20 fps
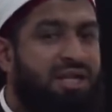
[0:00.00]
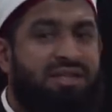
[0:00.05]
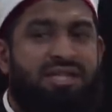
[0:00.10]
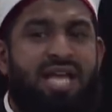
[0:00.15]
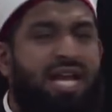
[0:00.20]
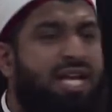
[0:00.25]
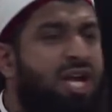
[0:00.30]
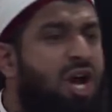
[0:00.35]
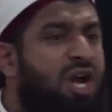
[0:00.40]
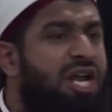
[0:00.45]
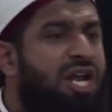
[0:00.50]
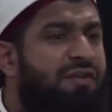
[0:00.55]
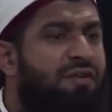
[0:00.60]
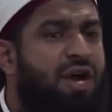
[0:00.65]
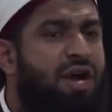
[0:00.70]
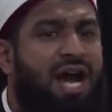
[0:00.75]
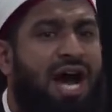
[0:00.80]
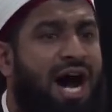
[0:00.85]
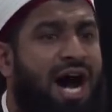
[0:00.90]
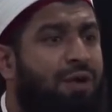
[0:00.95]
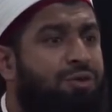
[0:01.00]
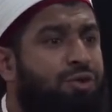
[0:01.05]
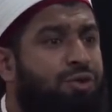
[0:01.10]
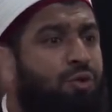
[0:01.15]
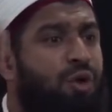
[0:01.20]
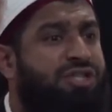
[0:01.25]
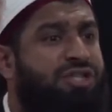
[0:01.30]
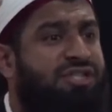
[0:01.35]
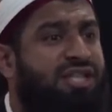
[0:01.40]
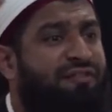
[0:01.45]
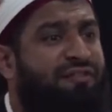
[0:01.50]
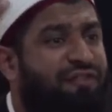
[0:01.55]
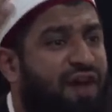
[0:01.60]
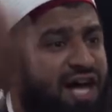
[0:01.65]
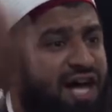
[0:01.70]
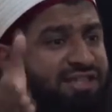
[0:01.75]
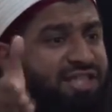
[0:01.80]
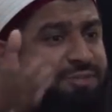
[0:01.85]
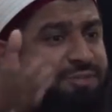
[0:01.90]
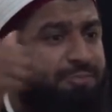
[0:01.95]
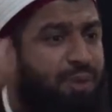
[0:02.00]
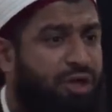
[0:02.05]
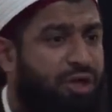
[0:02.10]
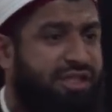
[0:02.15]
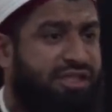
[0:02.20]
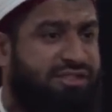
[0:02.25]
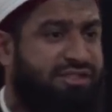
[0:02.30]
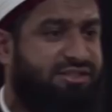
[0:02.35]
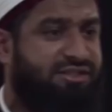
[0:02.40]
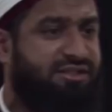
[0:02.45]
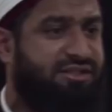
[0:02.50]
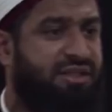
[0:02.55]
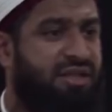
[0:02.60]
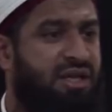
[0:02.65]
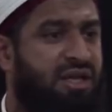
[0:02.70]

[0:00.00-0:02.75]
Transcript: They don't even know how to wash their father's bodies.